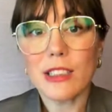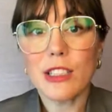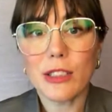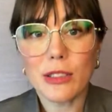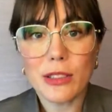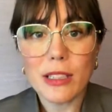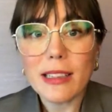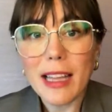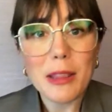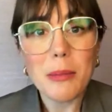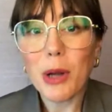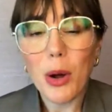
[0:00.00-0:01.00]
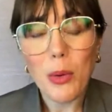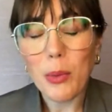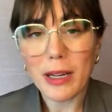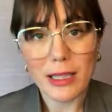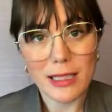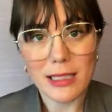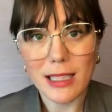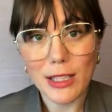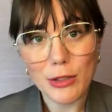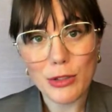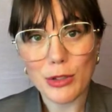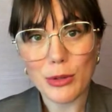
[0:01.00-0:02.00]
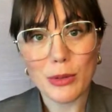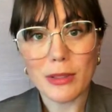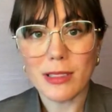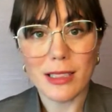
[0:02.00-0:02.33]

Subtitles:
to let them know what it is that you do,